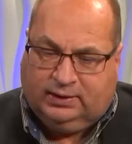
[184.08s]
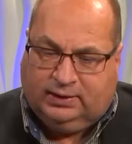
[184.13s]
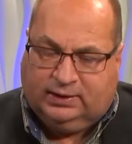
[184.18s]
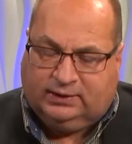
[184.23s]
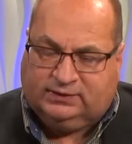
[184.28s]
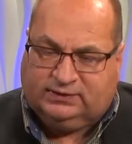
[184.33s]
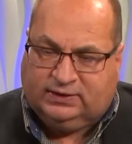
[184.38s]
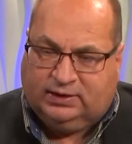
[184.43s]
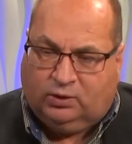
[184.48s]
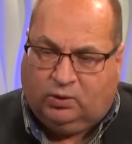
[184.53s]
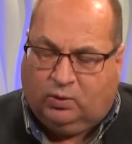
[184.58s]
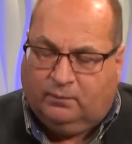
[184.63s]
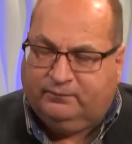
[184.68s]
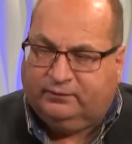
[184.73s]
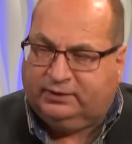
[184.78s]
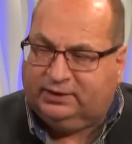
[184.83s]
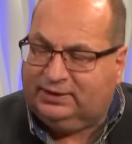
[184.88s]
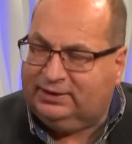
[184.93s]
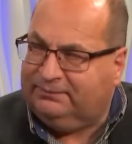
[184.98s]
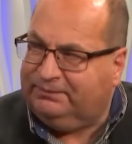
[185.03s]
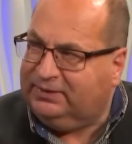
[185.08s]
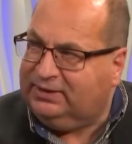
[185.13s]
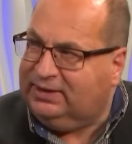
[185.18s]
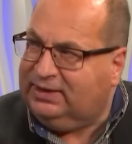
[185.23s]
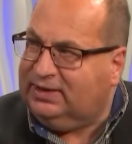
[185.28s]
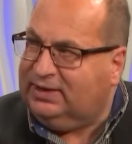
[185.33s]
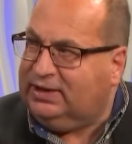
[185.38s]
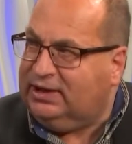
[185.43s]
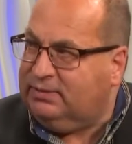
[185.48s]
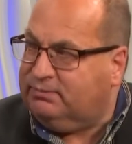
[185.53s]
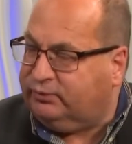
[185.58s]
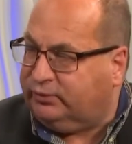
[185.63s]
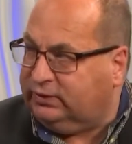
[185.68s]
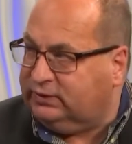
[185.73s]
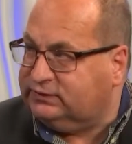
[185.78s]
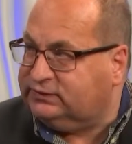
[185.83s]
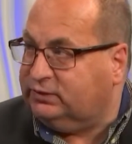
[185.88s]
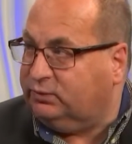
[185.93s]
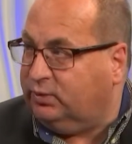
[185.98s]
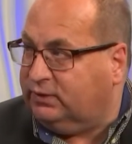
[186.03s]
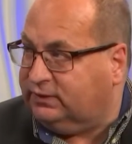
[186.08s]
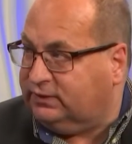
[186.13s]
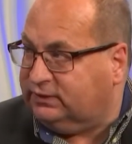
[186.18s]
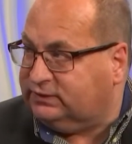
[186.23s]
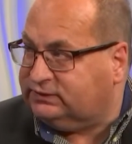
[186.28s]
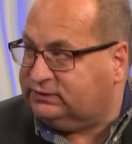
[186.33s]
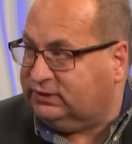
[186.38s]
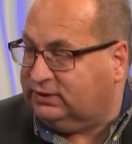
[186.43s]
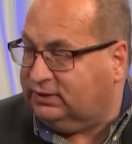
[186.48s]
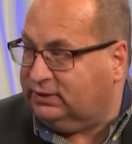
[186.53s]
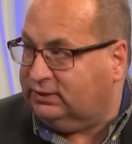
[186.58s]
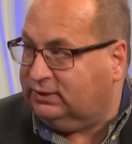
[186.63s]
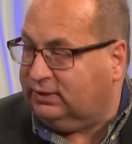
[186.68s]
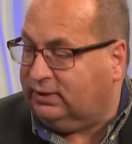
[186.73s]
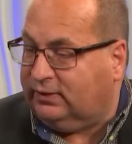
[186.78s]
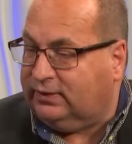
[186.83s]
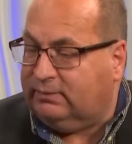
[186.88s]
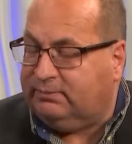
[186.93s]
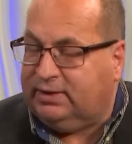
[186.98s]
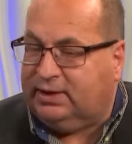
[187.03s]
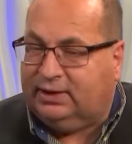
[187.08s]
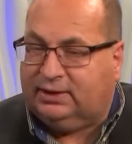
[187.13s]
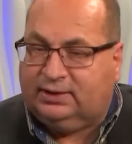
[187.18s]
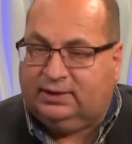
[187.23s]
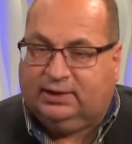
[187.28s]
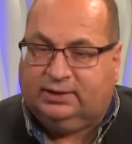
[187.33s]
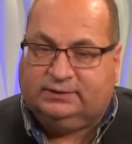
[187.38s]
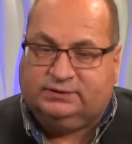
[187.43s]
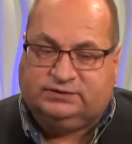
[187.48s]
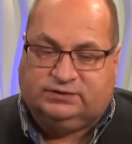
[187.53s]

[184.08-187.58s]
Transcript: that hopefully he brings it with this kid on the back end.